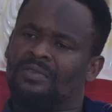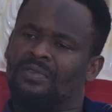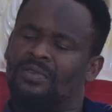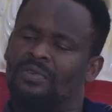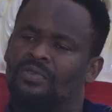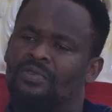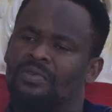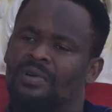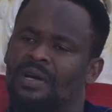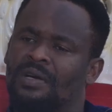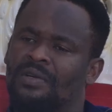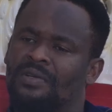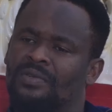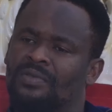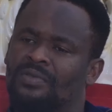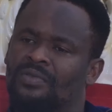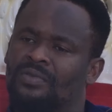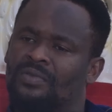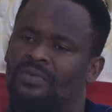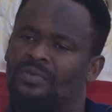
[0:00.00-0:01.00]
So who are
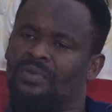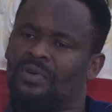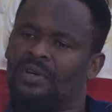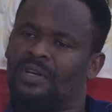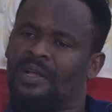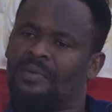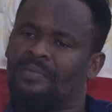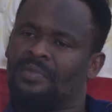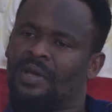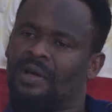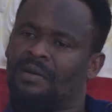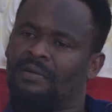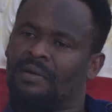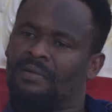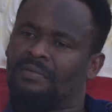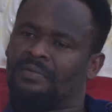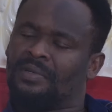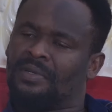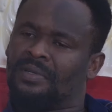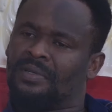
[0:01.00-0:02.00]
you to order me
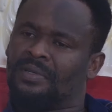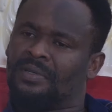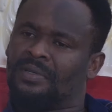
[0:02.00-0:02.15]
around?